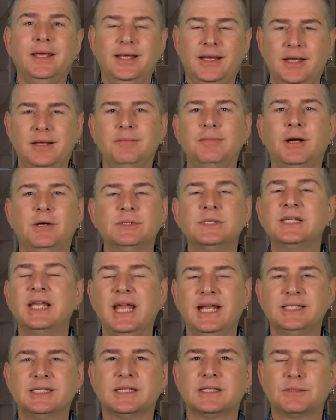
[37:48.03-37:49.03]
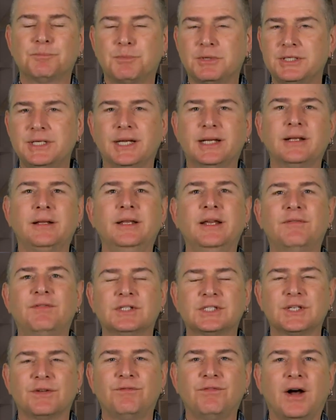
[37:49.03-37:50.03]
in most cases, particularly if
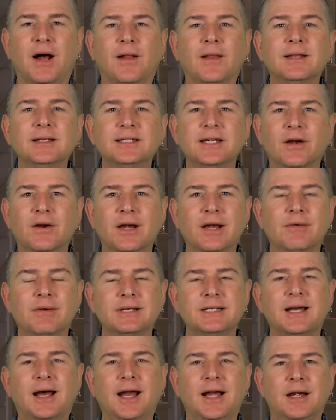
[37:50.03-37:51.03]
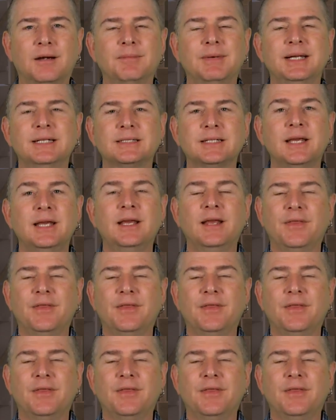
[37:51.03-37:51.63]
it's a voluntary retirement,